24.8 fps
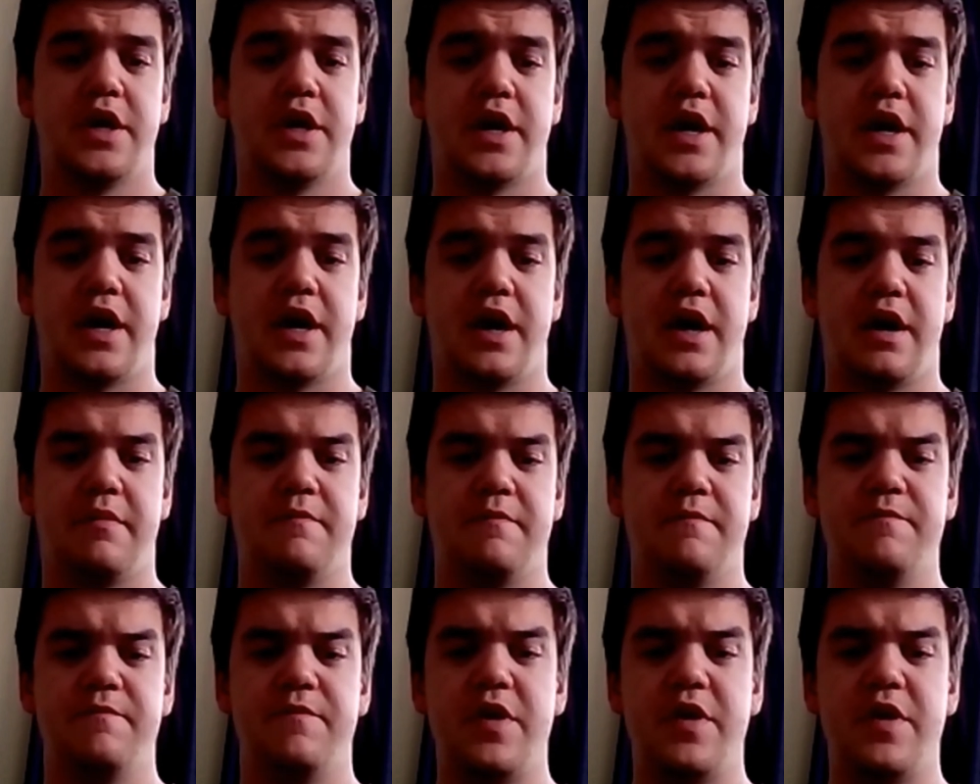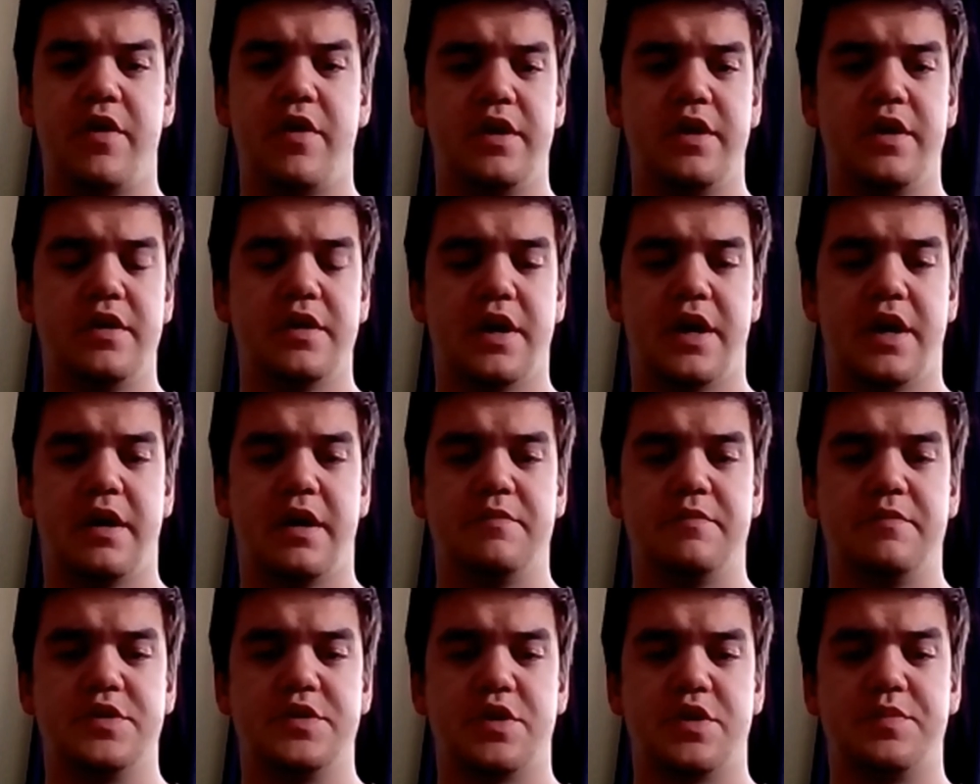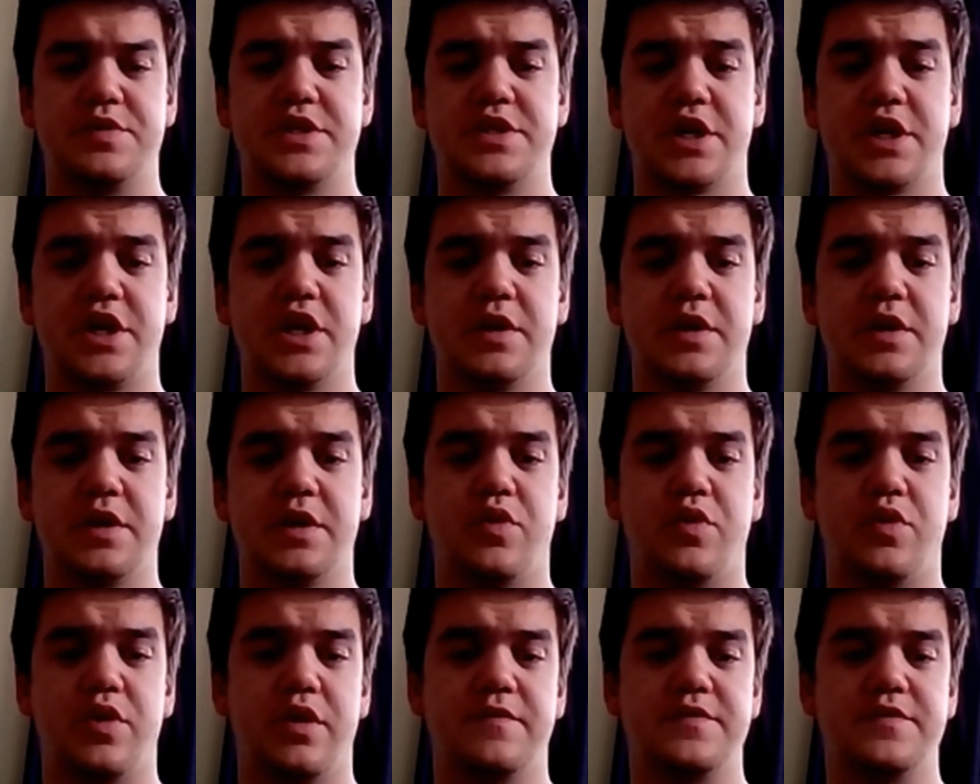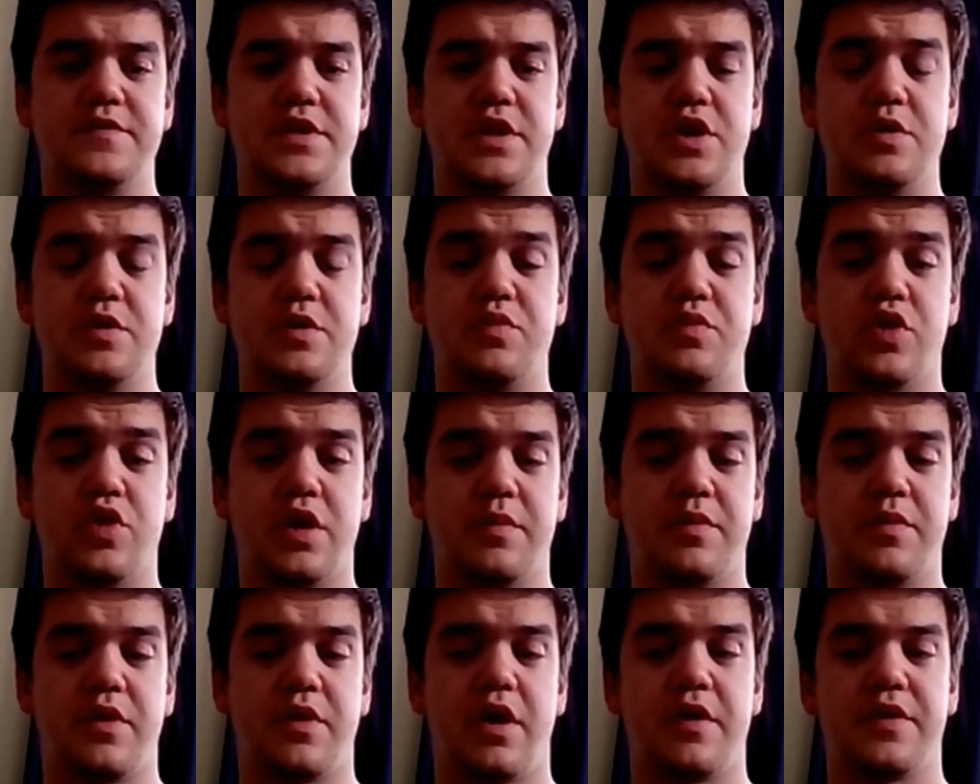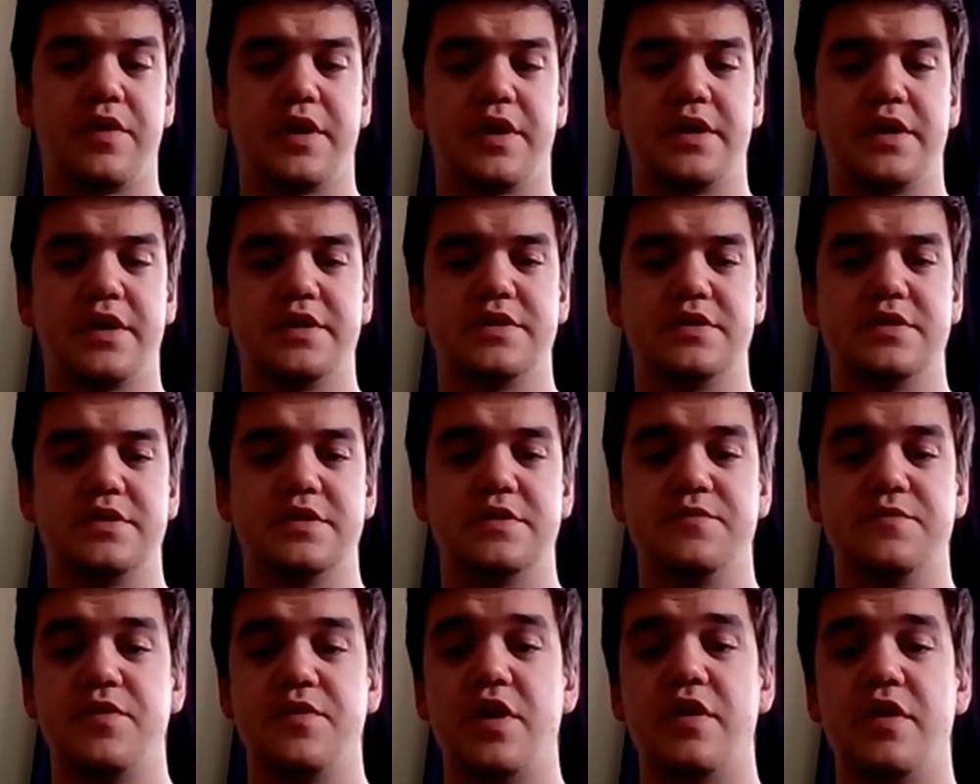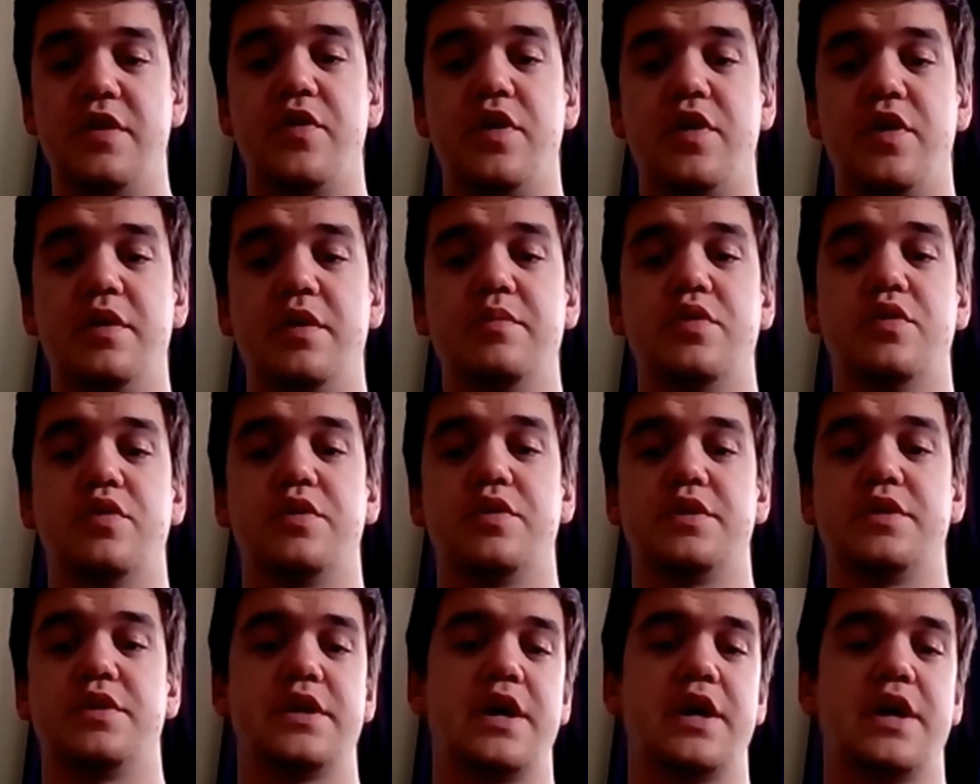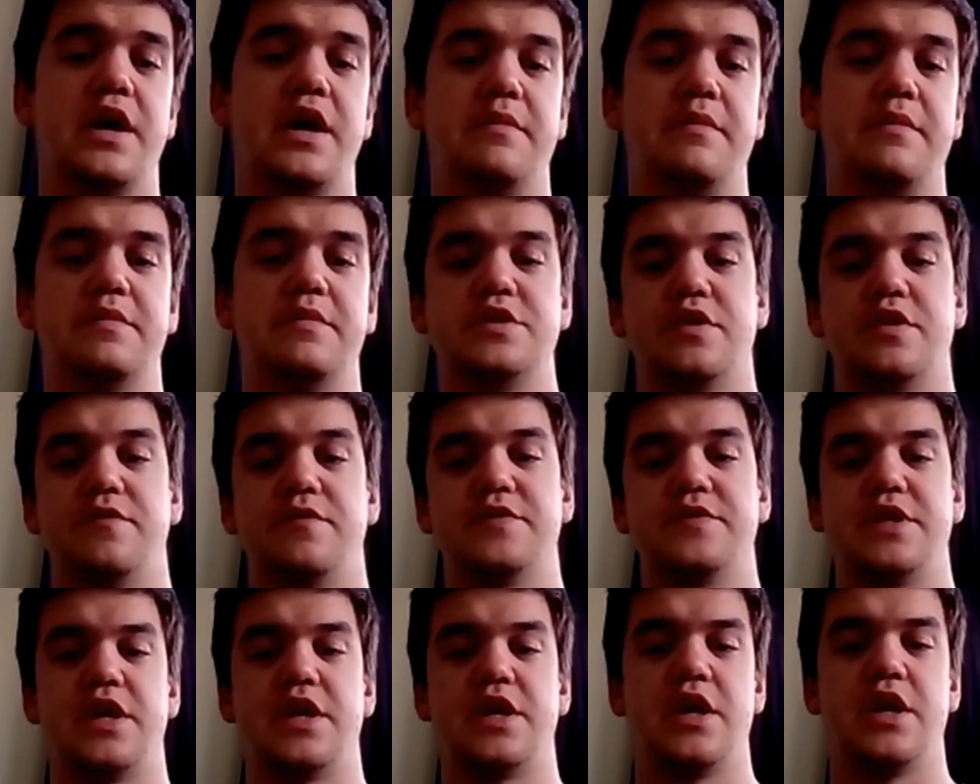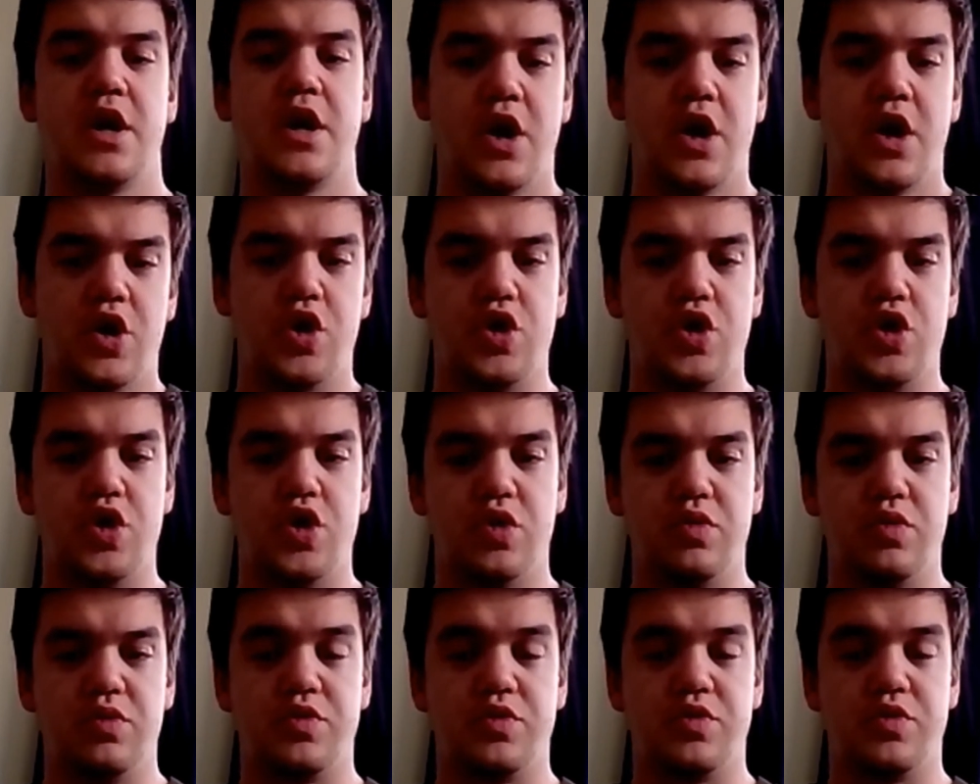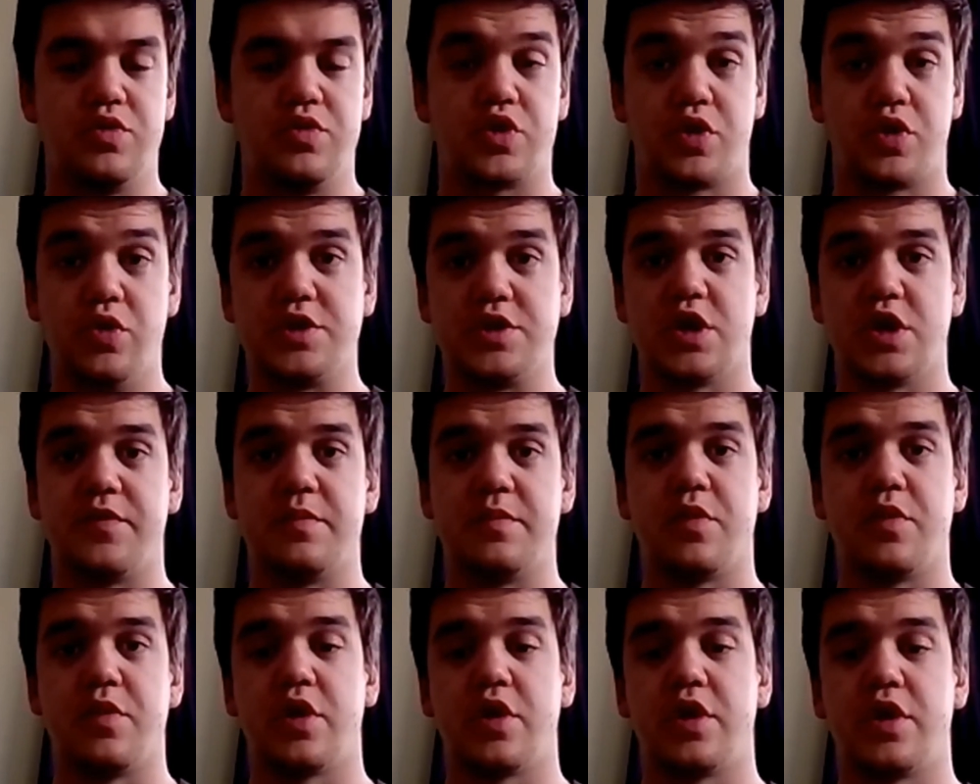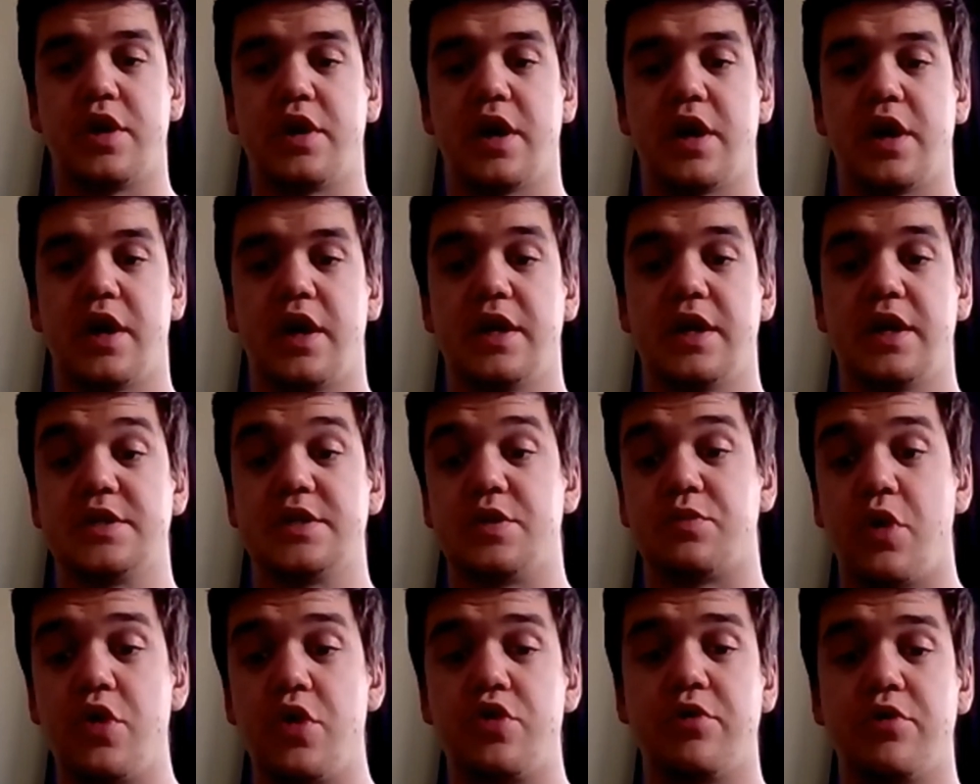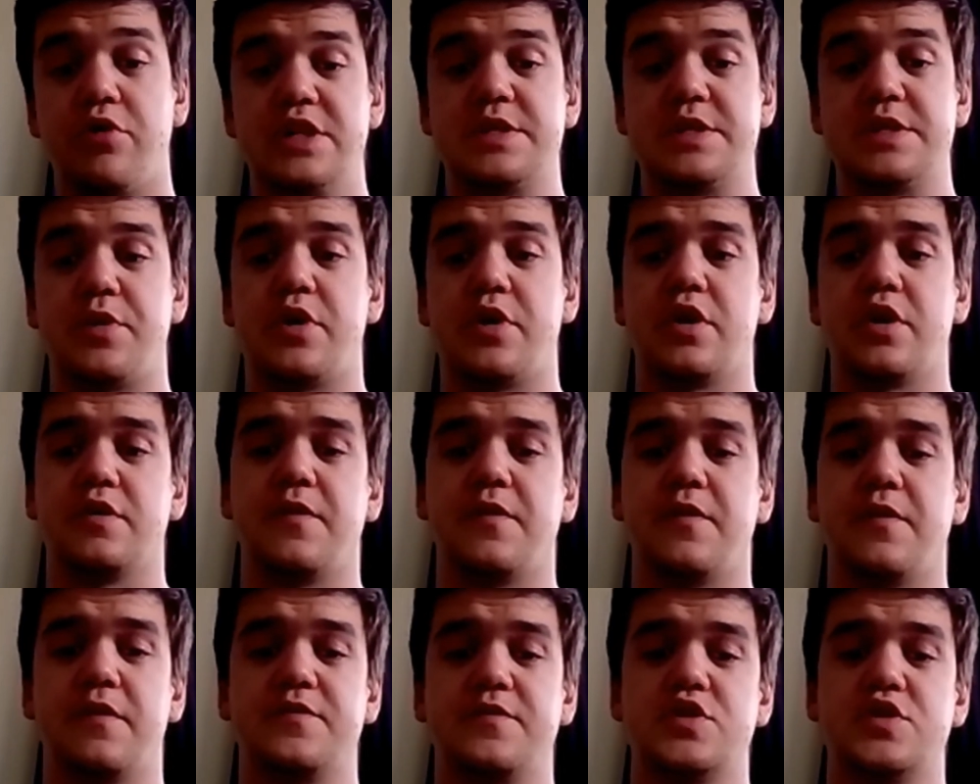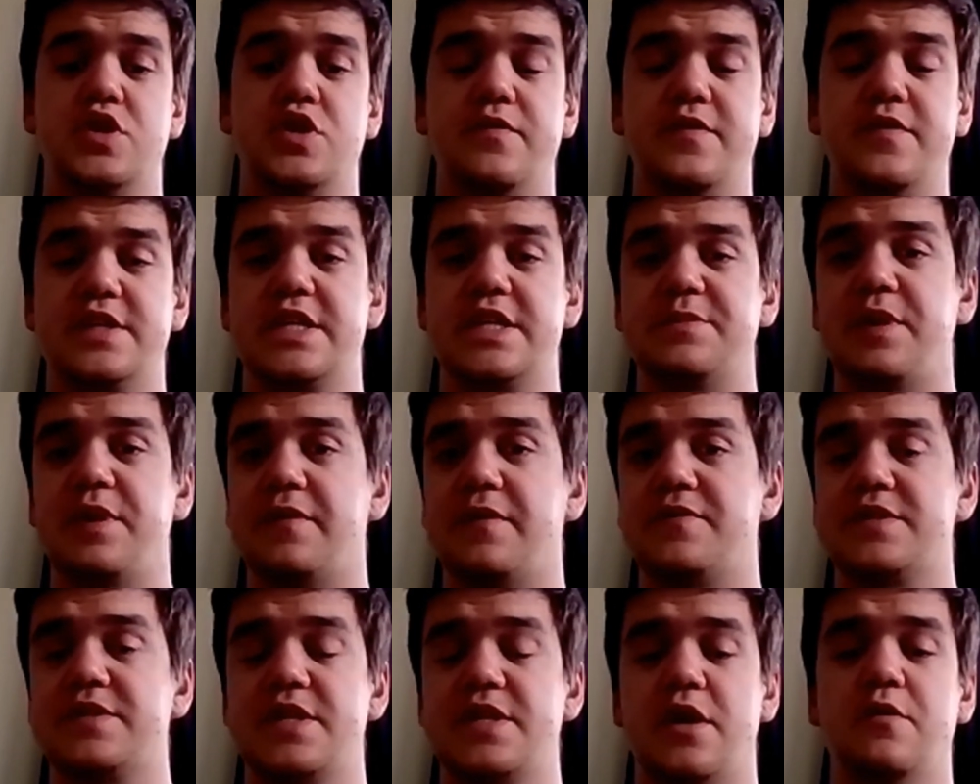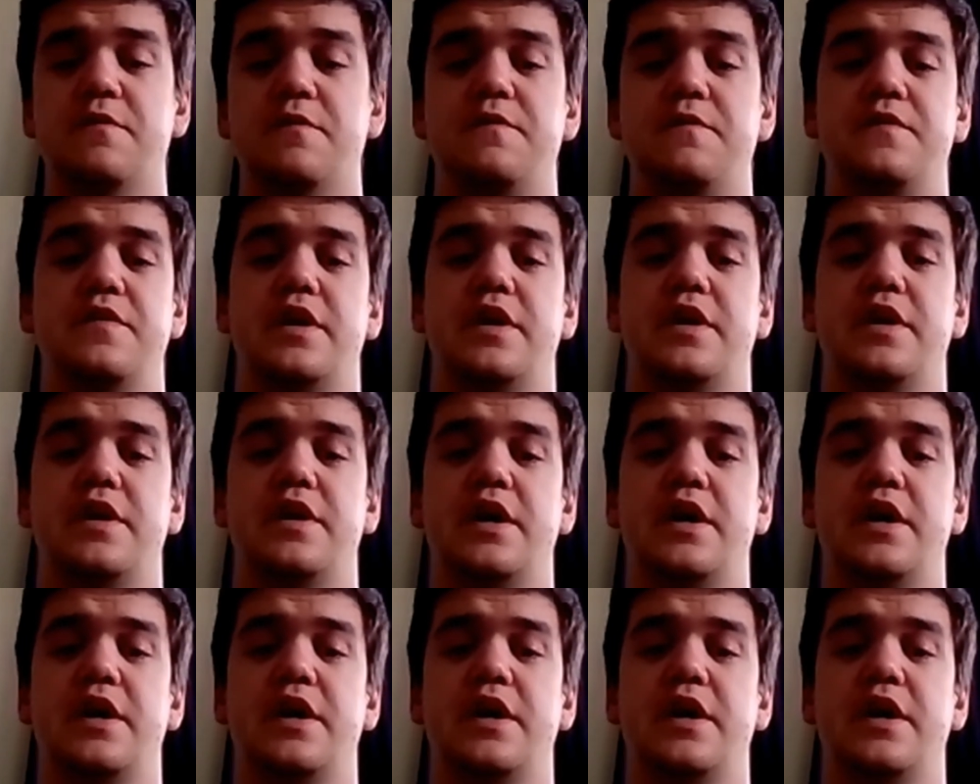Very sort of particular point, obviously, that you brought up that I think is very, very important, is obviously you truly sort of embodying at least the Rotary spirit of service above self,